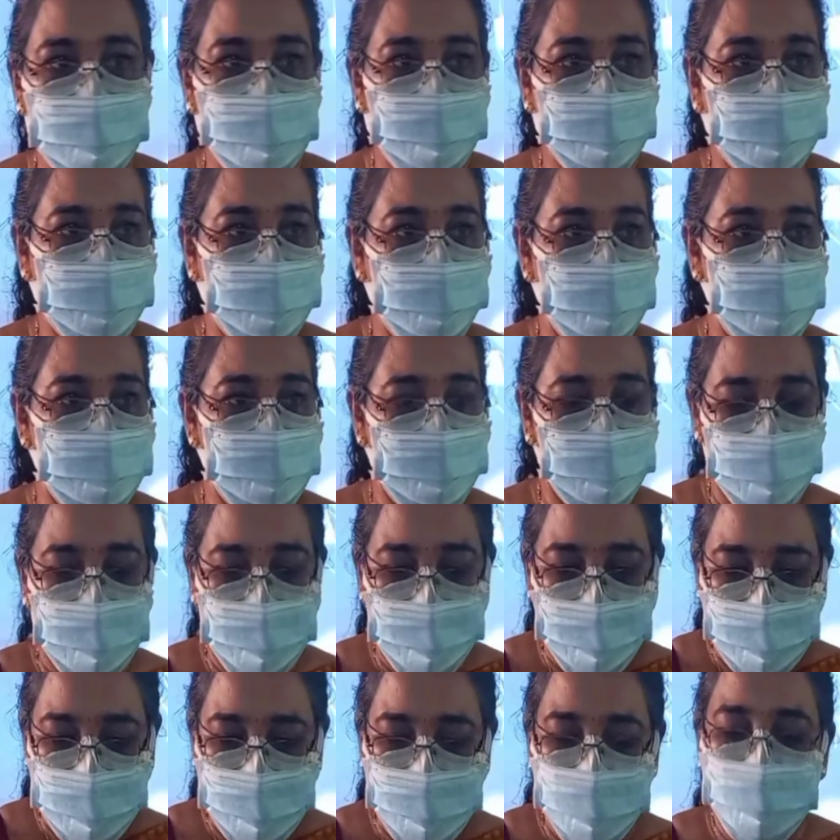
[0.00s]
get
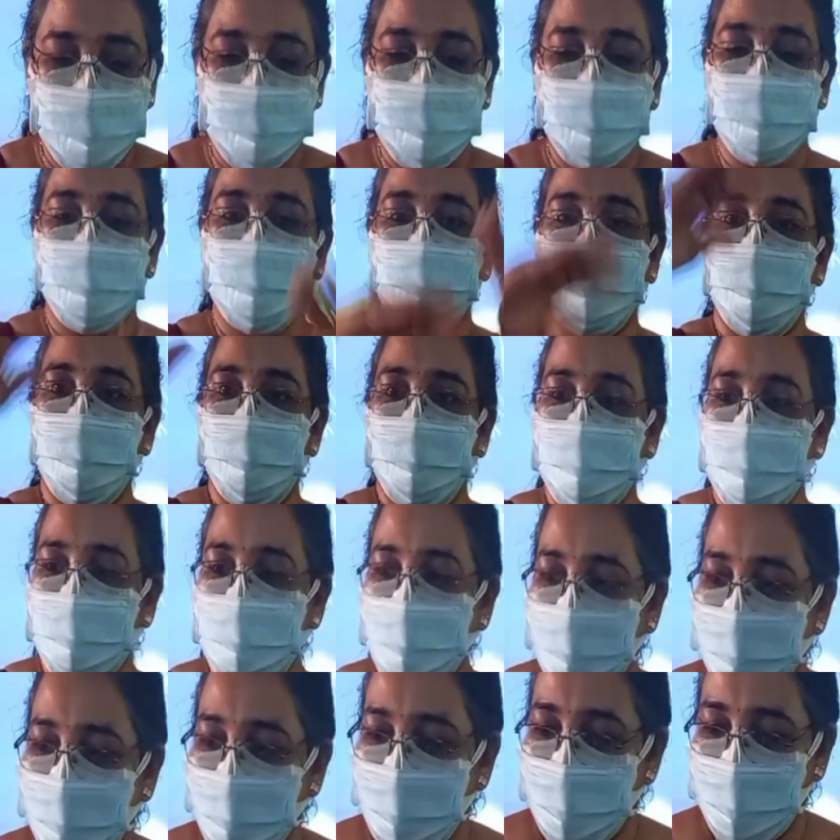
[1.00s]
heated. So it is moving
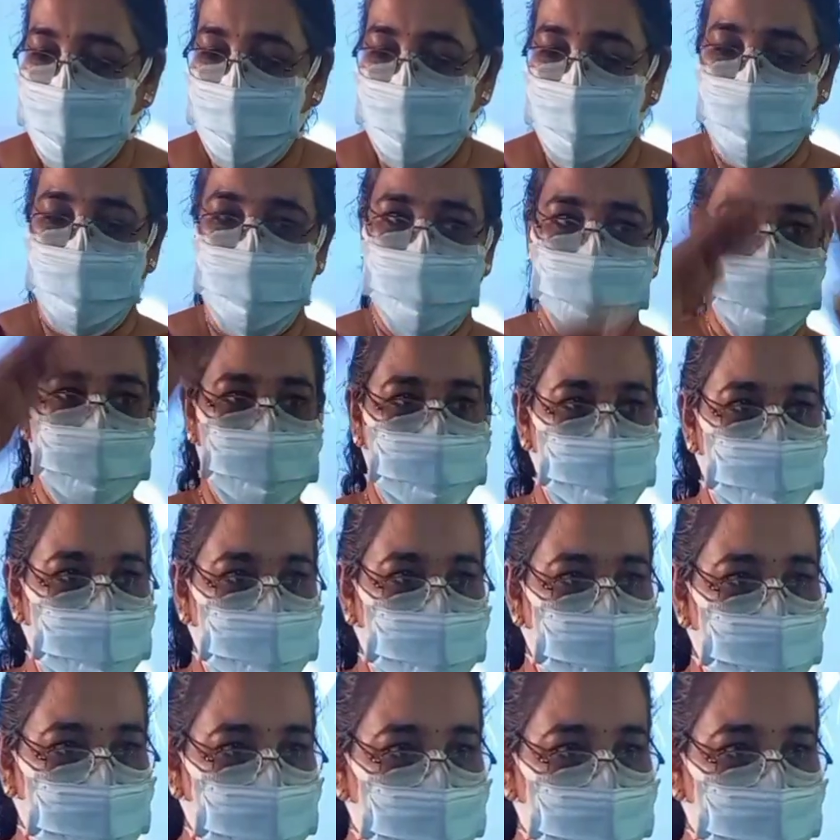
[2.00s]
like this.